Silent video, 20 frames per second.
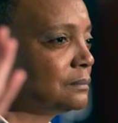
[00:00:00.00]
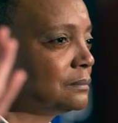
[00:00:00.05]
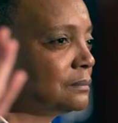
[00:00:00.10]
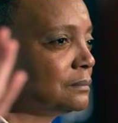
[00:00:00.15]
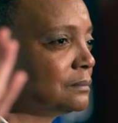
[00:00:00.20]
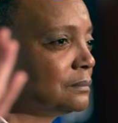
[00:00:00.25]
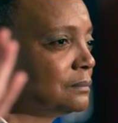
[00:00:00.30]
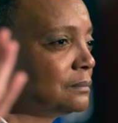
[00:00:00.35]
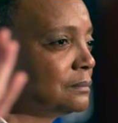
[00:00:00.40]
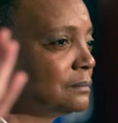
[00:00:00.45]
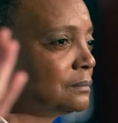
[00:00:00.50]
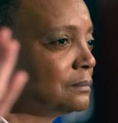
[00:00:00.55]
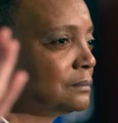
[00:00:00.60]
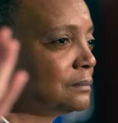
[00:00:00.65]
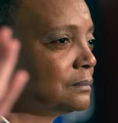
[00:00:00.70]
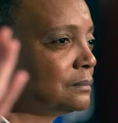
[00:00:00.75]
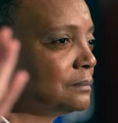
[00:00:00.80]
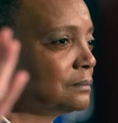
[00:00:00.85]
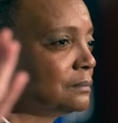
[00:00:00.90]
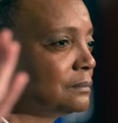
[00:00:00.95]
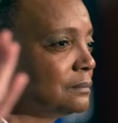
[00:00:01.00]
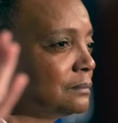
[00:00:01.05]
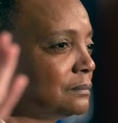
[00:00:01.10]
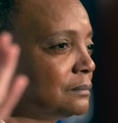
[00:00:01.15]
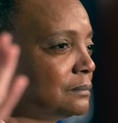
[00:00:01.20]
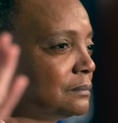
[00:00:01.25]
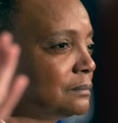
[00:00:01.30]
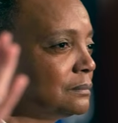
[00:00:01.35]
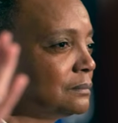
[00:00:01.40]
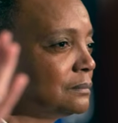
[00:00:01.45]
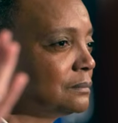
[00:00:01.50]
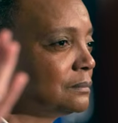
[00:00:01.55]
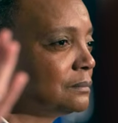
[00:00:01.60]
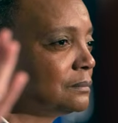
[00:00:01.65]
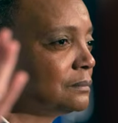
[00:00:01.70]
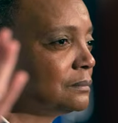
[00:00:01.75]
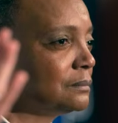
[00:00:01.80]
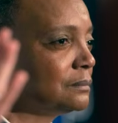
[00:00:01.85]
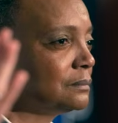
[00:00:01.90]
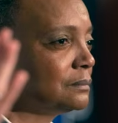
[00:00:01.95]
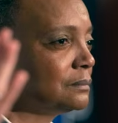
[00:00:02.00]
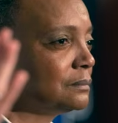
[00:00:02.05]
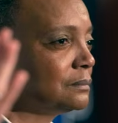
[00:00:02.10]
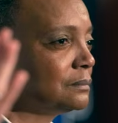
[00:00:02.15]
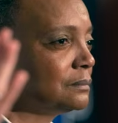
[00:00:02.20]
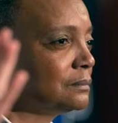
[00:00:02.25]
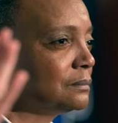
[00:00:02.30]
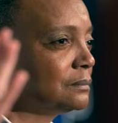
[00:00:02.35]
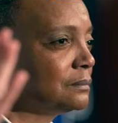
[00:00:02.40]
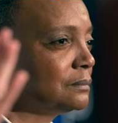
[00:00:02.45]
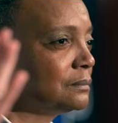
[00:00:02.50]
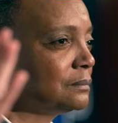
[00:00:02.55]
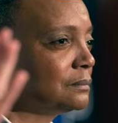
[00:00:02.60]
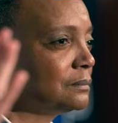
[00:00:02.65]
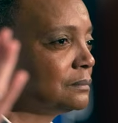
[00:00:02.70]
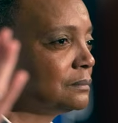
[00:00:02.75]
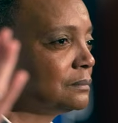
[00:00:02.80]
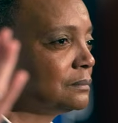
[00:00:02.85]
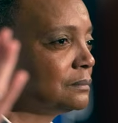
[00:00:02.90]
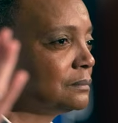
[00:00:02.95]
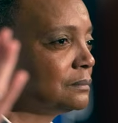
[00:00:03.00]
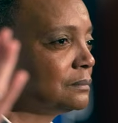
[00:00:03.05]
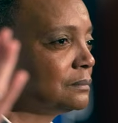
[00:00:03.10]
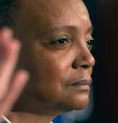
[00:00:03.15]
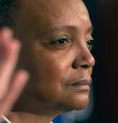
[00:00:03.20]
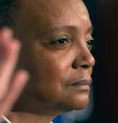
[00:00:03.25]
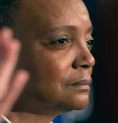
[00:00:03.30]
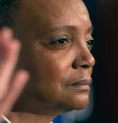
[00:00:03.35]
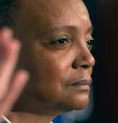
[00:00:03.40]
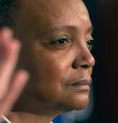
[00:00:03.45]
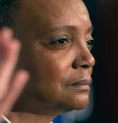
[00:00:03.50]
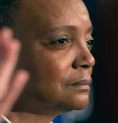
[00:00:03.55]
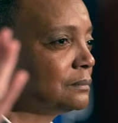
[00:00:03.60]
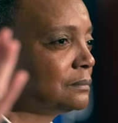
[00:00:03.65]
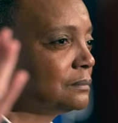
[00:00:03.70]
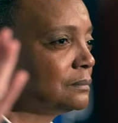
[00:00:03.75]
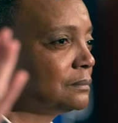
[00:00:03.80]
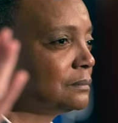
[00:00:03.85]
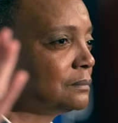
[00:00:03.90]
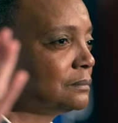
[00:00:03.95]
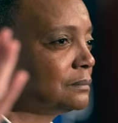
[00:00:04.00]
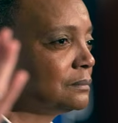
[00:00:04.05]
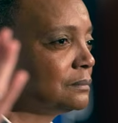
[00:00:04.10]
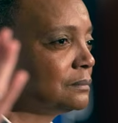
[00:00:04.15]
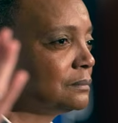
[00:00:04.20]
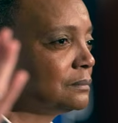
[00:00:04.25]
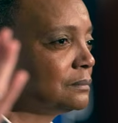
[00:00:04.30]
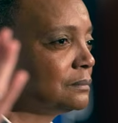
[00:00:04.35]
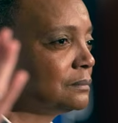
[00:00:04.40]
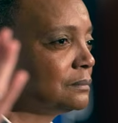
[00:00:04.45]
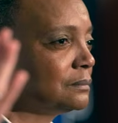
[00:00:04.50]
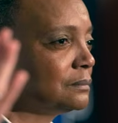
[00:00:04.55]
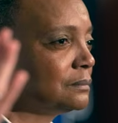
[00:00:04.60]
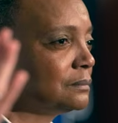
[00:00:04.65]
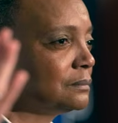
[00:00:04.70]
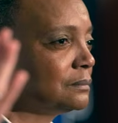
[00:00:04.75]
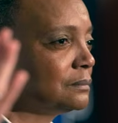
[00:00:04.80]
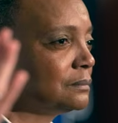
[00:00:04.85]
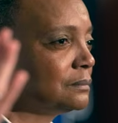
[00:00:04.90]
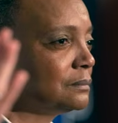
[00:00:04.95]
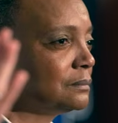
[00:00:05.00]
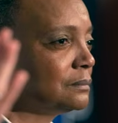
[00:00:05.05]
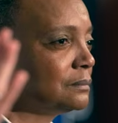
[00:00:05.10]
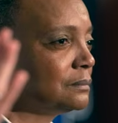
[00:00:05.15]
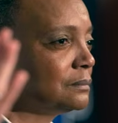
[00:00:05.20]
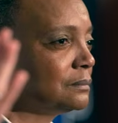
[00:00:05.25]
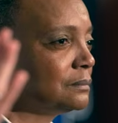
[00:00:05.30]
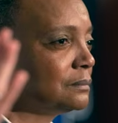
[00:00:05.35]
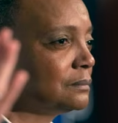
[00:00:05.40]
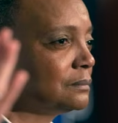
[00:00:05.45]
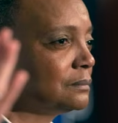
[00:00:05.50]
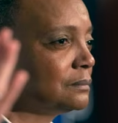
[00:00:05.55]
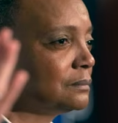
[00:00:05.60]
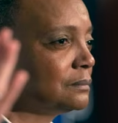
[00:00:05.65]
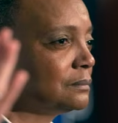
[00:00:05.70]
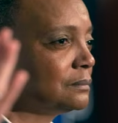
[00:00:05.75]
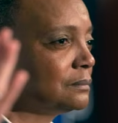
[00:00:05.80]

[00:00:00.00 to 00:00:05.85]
[no speech]